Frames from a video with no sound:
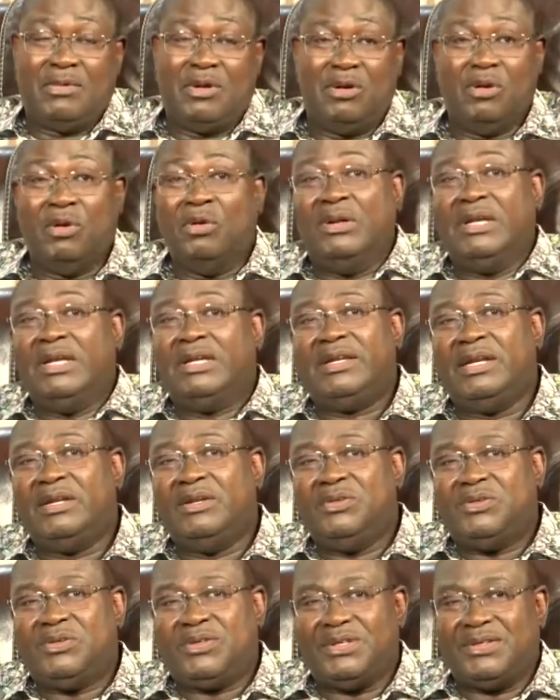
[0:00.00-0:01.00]
Lonely
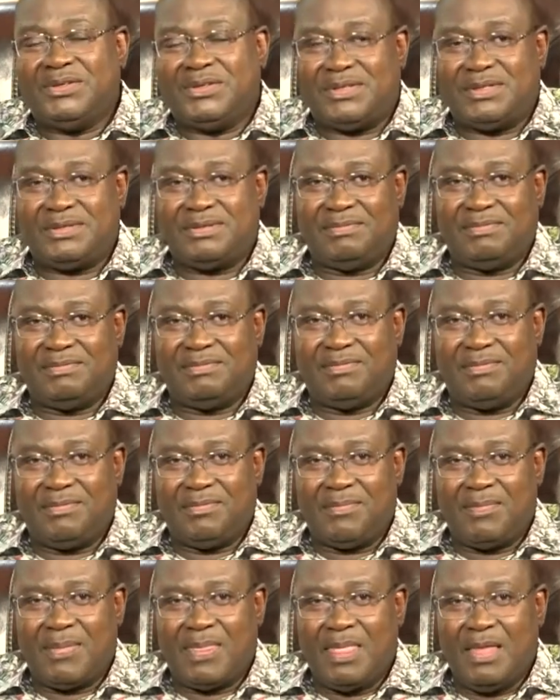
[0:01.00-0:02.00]
delusions.
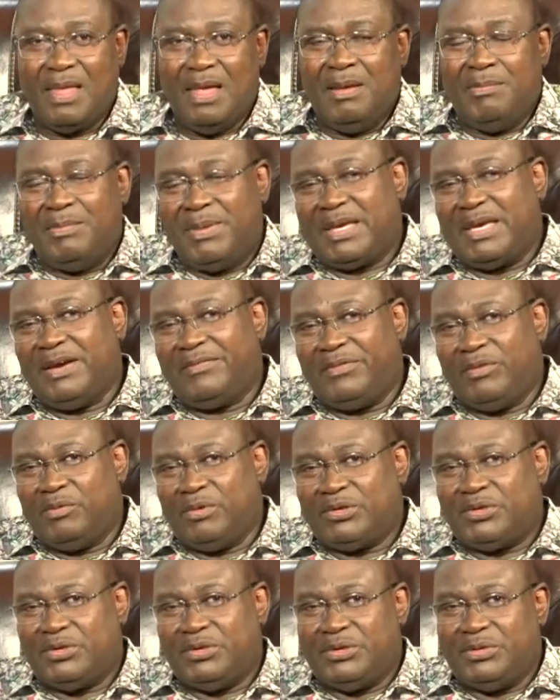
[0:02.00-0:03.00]
Be careful
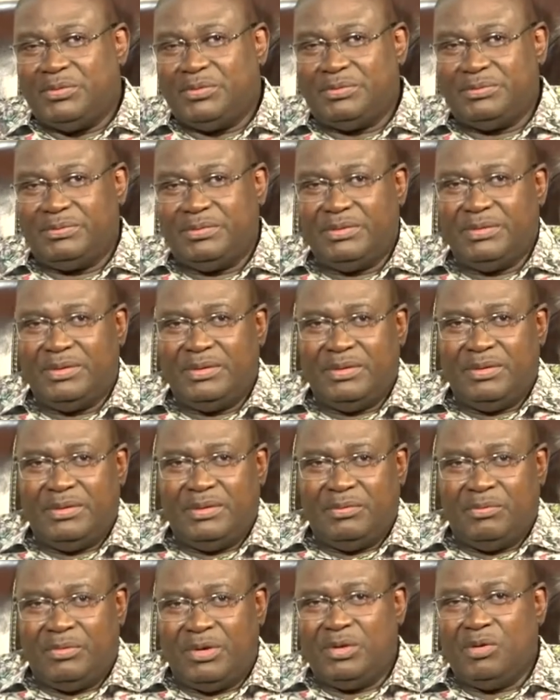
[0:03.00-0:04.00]
what you do
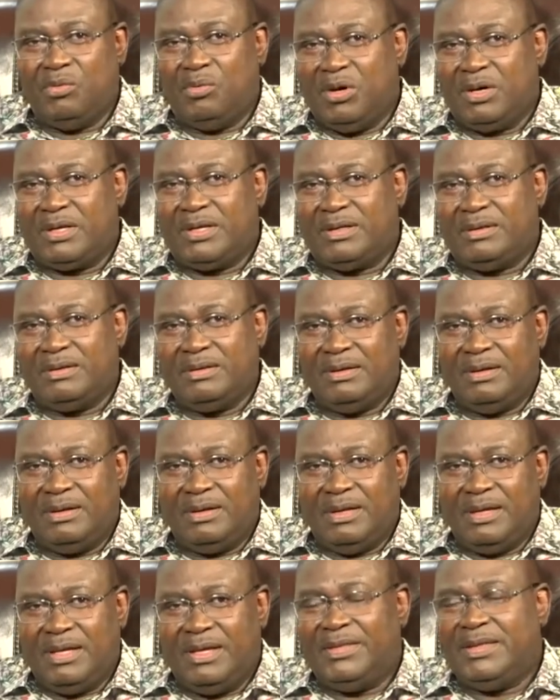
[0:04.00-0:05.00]
when you walk
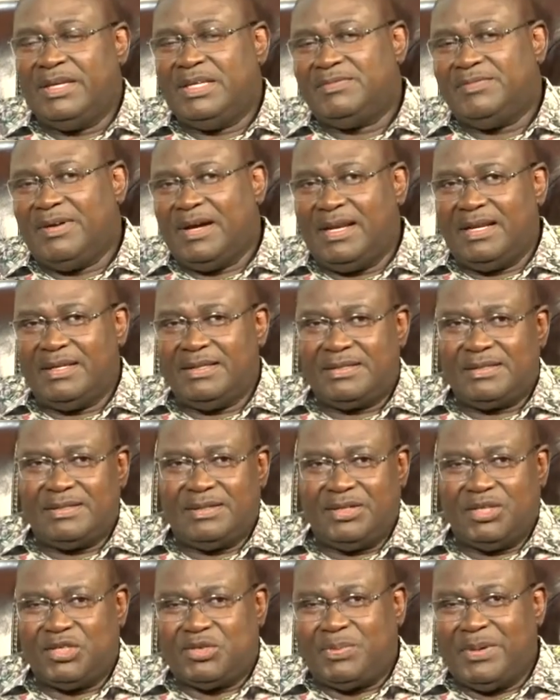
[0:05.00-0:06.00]
in these valleys.
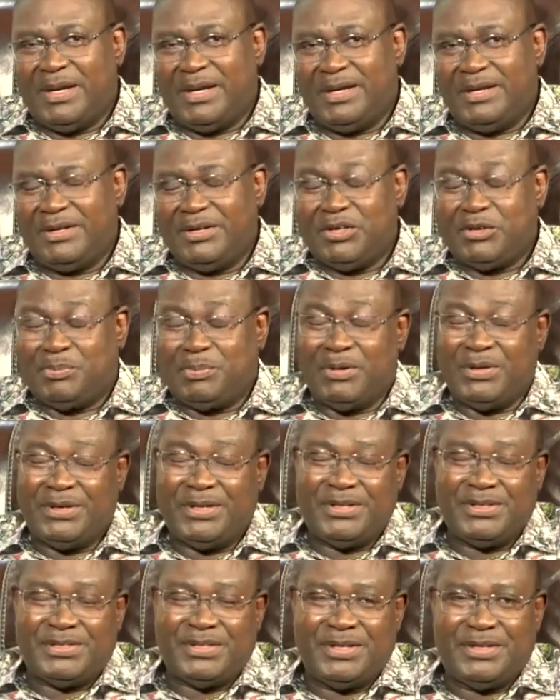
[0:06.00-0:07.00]
Despair,
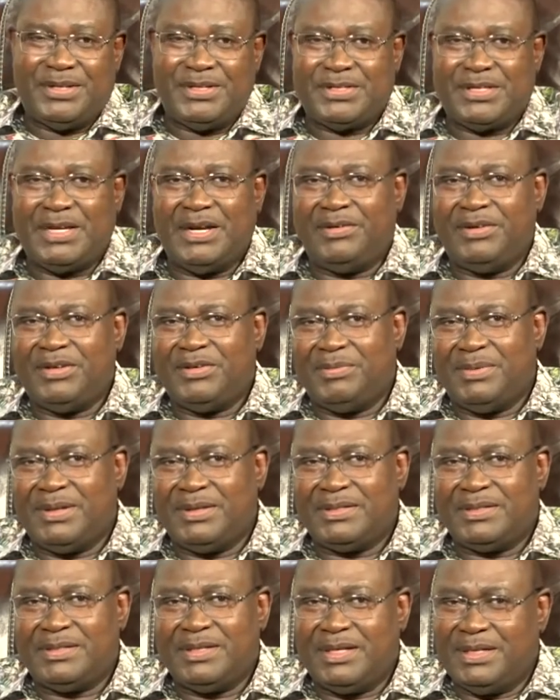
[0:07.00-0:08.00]
despondency,
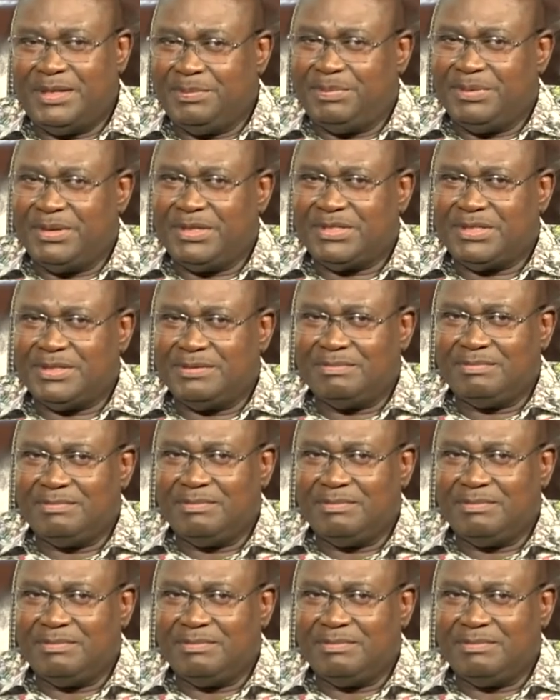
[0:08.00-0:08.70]
discouragement, and depression.